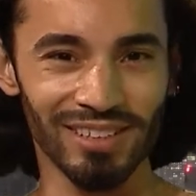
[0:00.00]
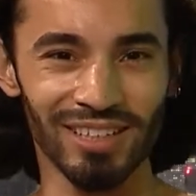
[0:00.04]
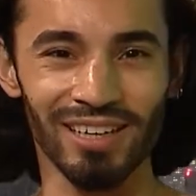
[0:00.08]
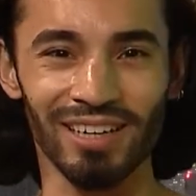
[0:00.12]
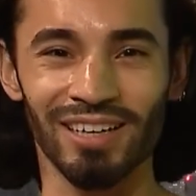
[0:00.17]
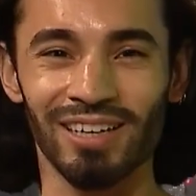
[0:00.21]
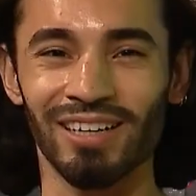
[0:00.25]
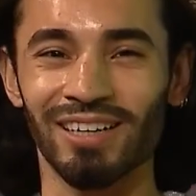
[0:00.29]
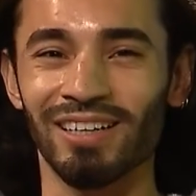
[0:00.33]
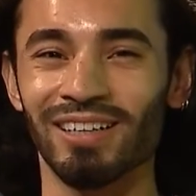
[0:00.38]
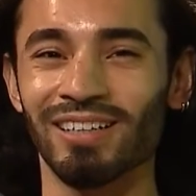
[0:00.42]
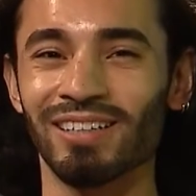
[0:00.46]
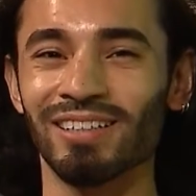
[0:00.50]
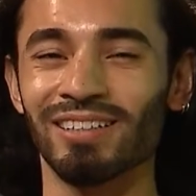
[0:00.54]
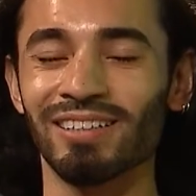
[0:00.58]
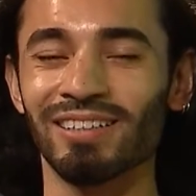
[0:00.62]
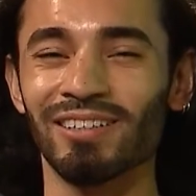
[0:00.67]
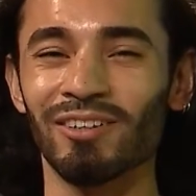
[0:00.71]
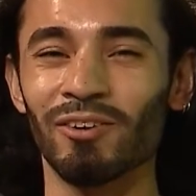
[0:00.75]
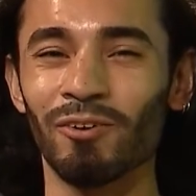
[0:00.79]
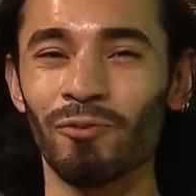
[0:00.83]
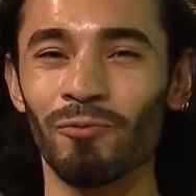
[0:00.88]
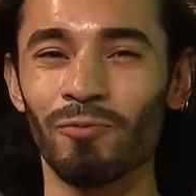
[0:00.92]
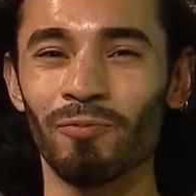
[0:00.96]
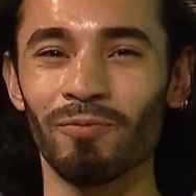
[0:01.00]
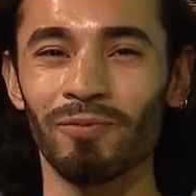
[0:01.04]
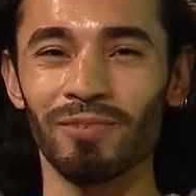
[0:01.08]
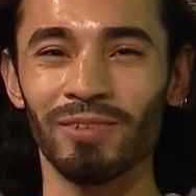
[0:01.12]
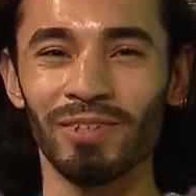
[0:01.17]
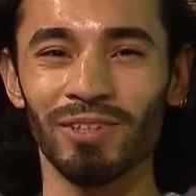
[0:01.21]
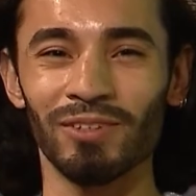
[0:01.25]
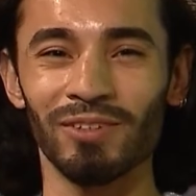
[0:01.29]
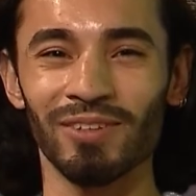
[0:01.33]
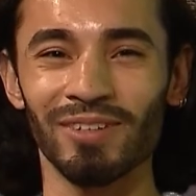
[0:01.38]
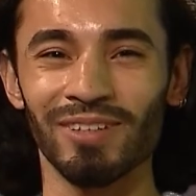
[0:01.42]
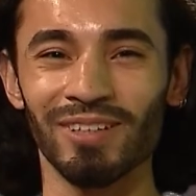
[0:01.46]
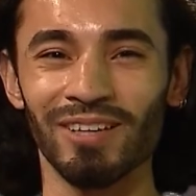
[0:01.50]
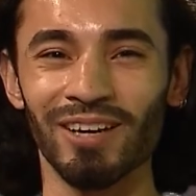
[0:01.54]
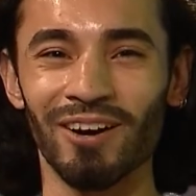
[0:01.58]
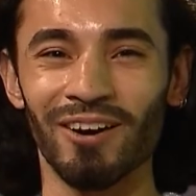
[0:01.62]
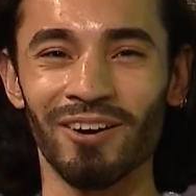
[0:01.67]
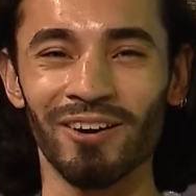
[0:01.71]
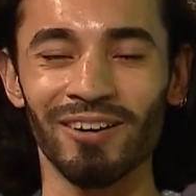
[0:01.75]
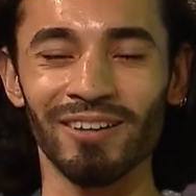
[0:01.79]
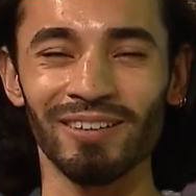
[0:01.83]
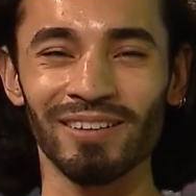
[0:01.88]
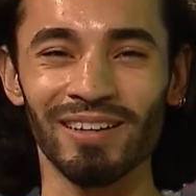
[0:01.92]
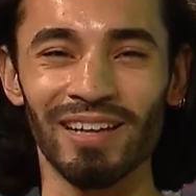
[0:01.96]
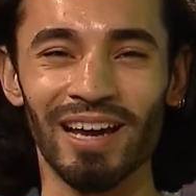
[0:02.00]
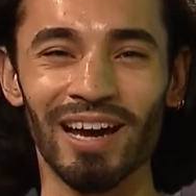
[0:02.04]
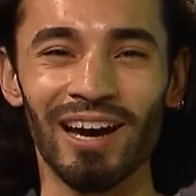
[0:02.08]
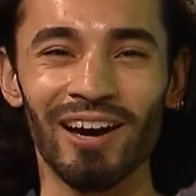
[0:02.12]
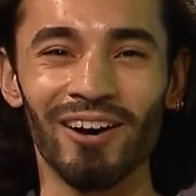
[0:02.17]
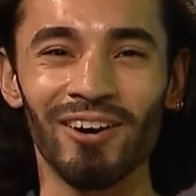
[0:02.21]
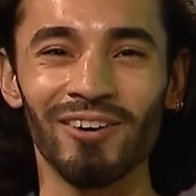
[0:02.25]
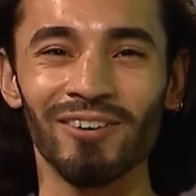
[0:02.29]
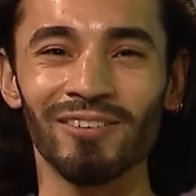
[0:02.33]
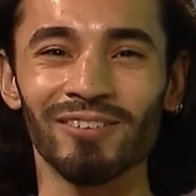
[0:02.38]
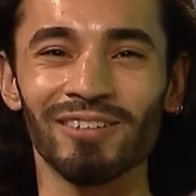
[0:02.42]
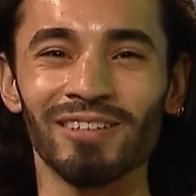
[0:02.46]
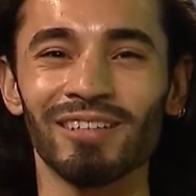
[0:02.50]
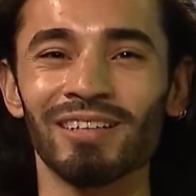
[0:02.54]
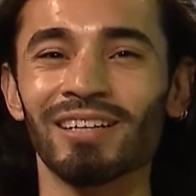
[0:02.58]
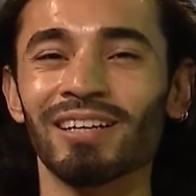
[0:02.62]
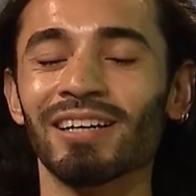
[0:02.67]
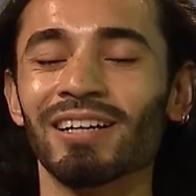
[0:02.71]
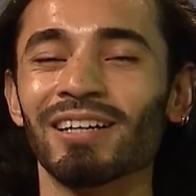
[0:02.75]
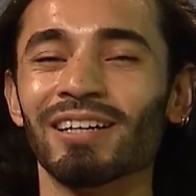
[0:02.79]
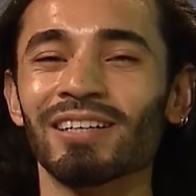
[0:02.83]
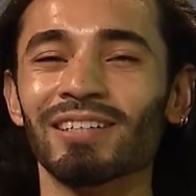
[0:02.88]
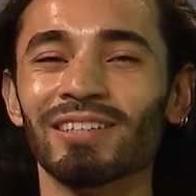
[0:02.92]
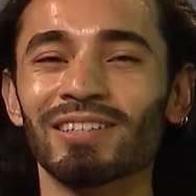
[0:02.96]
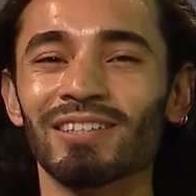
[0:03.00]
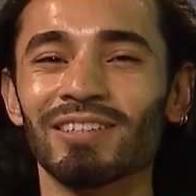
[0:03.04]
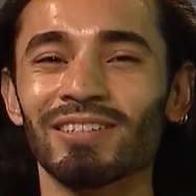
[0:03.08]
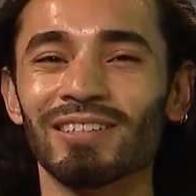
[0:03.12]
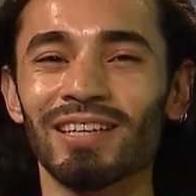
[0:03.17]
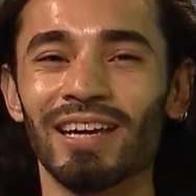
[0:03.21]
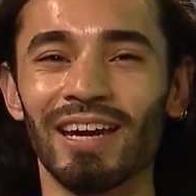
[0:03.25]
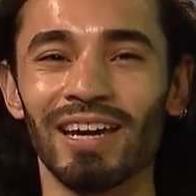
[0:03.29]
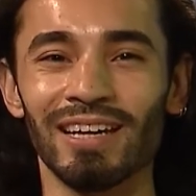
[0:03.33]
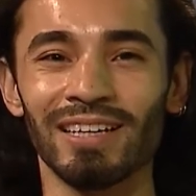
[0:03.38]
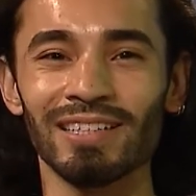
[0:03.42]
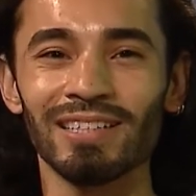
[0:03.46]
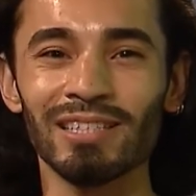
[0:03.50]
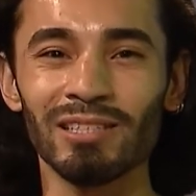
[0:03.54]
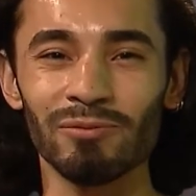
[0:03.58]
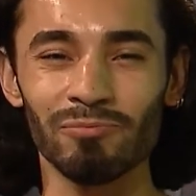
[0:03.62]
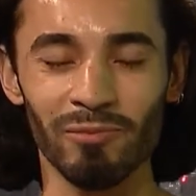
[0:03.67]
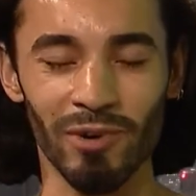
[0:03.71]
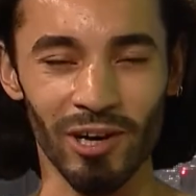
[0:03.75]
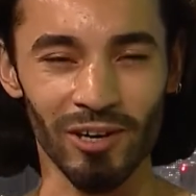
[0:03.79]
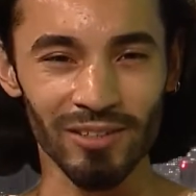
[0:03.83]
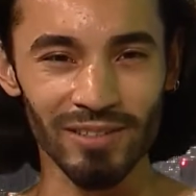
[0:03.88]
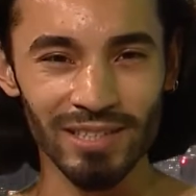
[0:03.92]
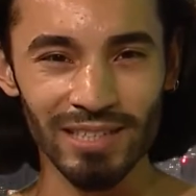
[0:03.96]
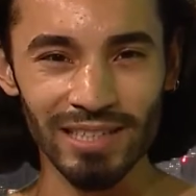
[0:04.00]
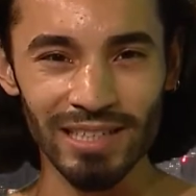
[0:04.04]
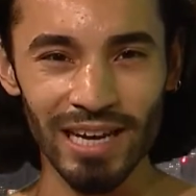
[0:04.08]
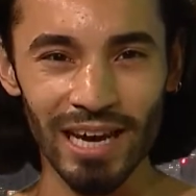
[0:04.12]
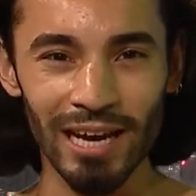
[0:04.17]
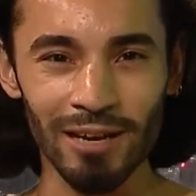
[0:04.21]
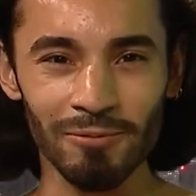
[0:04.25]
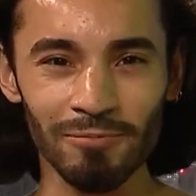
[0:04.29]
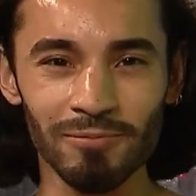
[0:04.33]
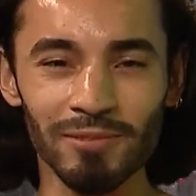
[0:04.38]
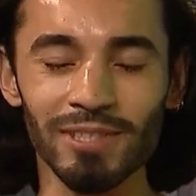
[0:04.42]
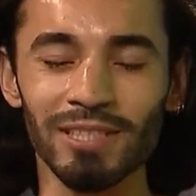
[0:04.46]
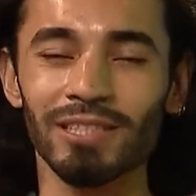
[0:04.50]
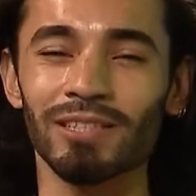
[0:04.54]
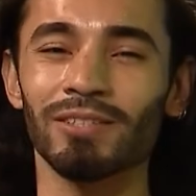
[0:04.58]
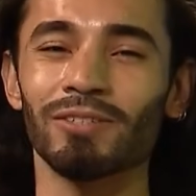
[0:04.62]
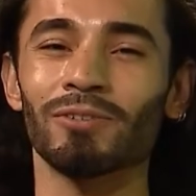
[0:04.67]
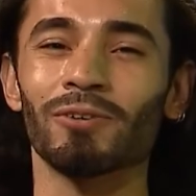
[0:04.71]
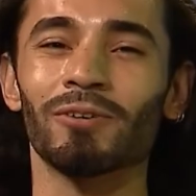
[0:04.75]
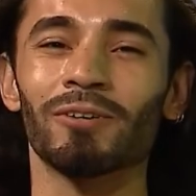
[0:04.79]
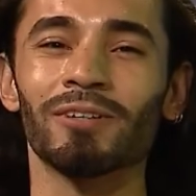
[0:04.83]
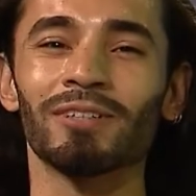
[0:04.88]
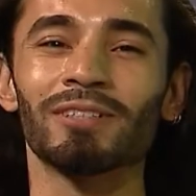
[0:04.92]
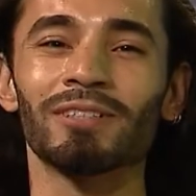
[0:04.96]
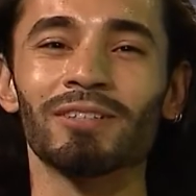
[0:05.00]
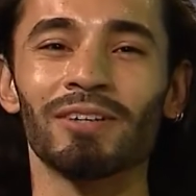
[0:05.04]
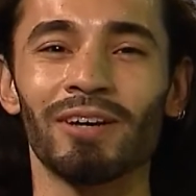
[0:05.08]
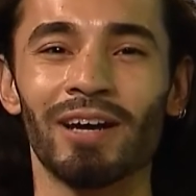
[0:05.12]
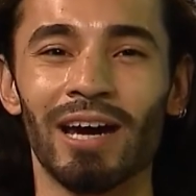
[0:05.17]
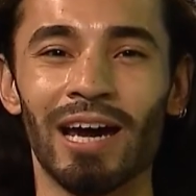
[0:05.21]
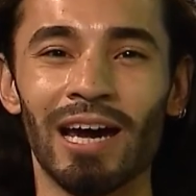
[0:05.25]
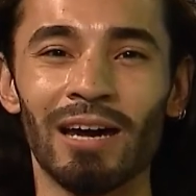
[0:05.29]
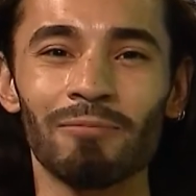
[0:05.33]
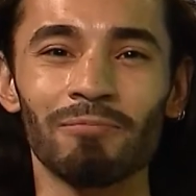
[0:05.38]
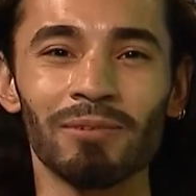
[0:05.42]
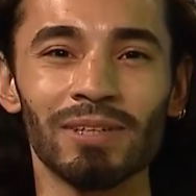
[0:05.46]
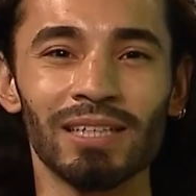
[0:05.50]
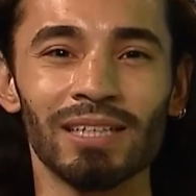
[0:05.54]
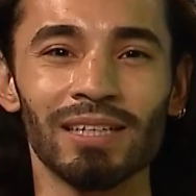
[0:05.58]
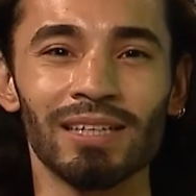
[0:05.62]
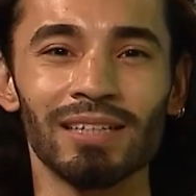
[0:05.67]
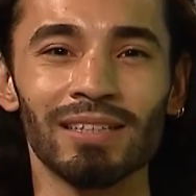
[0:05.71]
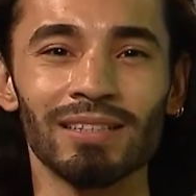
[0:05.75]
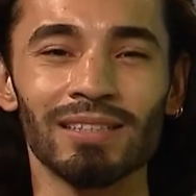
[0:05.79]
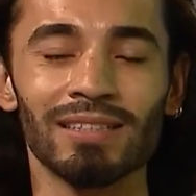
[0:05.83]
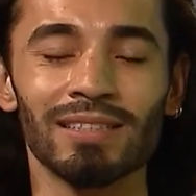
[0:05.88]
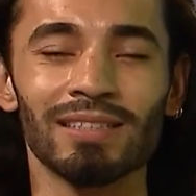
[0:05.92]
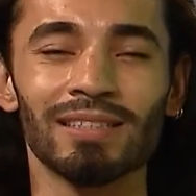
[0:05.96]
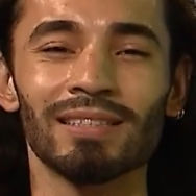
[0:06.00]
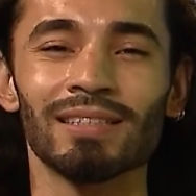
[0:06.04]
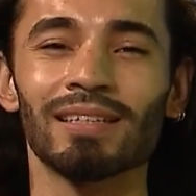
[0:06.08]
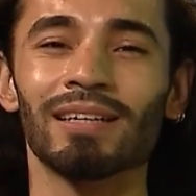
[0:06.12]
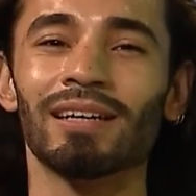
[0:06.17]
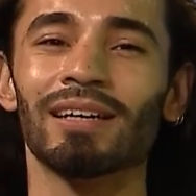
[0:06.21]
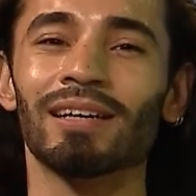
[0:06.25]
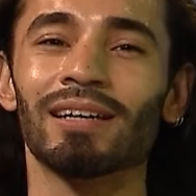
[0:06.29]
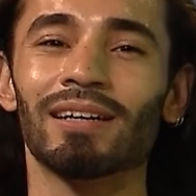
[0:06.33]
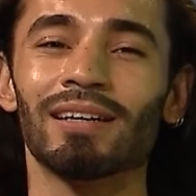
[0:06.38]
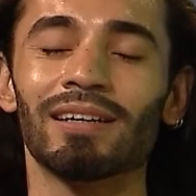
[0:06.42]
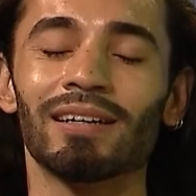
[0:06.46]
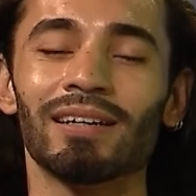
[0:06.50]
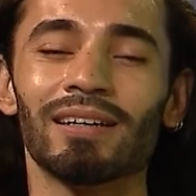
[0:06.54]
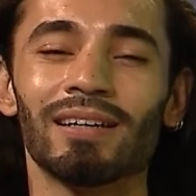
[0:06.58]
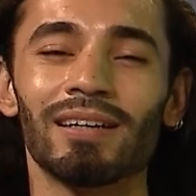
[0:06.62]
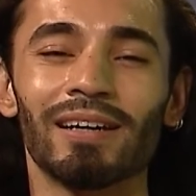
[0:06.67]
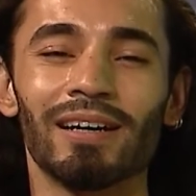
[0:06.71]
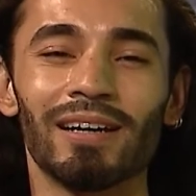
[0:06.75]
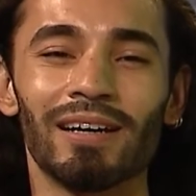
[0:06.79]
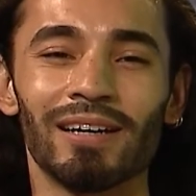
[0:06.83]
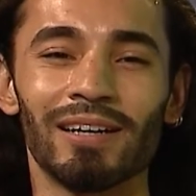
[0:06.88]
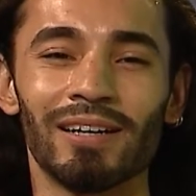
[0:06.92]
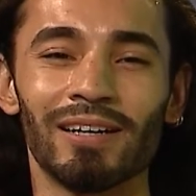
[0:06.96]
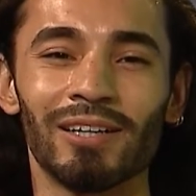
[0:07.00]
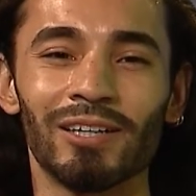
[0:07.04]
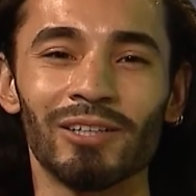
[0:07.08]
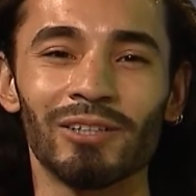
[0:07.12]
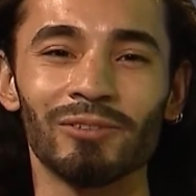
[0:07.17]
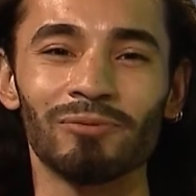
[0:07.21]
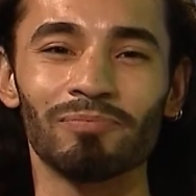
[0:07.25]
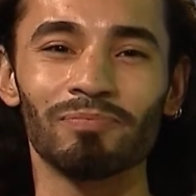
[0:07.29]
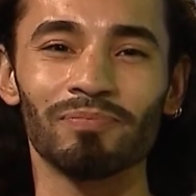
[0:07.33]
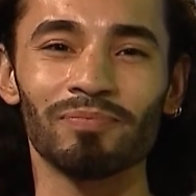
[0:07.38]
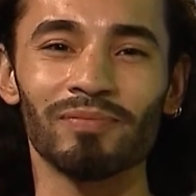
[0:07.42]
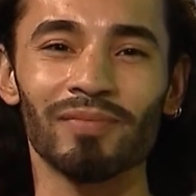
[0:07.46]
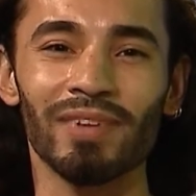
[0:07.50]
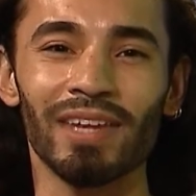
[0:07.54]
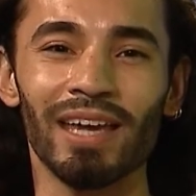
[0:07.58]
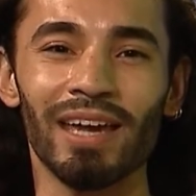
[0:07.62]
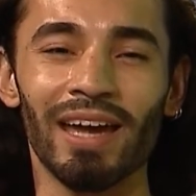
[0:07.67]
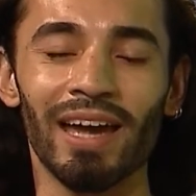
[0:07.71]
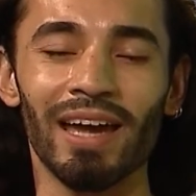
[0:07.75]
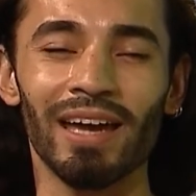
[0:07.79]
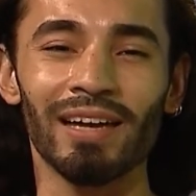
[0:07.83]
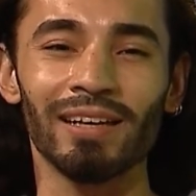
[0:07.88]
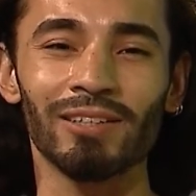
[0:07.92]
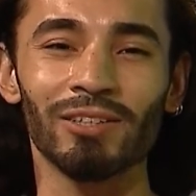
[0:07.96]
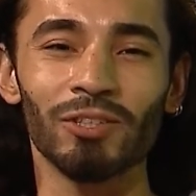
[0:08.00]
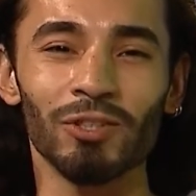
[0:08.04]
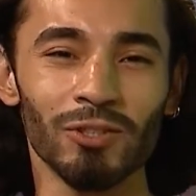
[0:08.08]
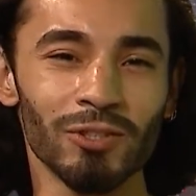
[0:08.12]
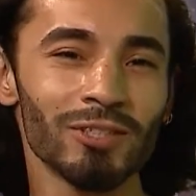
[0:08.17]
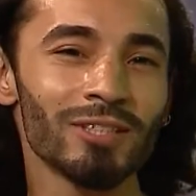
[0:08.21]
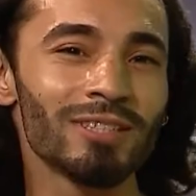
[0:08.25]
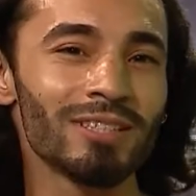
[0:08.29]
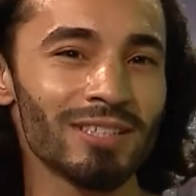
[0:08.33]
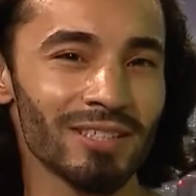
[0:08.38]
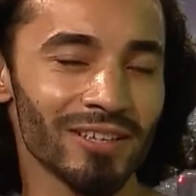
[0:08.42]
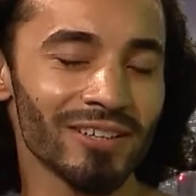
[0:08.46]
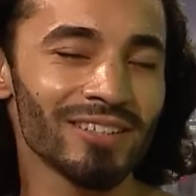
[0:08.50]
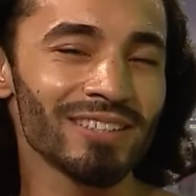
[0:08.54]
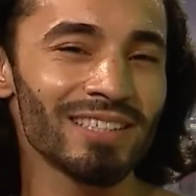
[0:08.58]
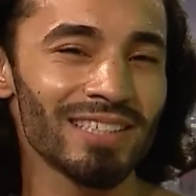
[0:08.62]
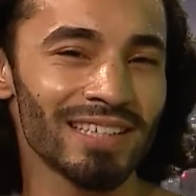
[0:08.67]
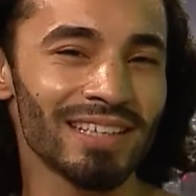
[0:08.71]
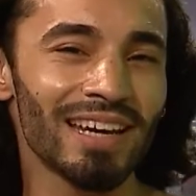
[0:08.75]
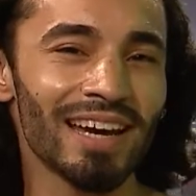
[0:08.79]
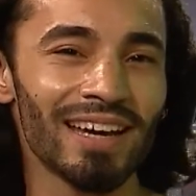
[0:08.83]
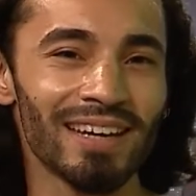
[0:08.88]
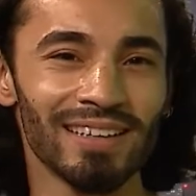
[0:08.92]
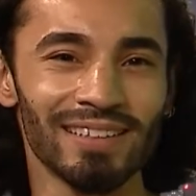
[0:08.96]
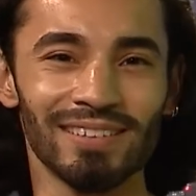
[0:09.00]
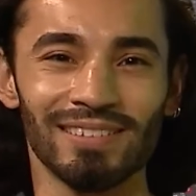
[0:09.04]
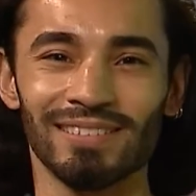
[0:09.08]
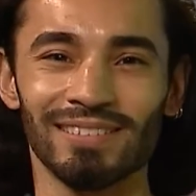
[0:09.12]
You are allowed to take small steps towards your happiness, and you should start today.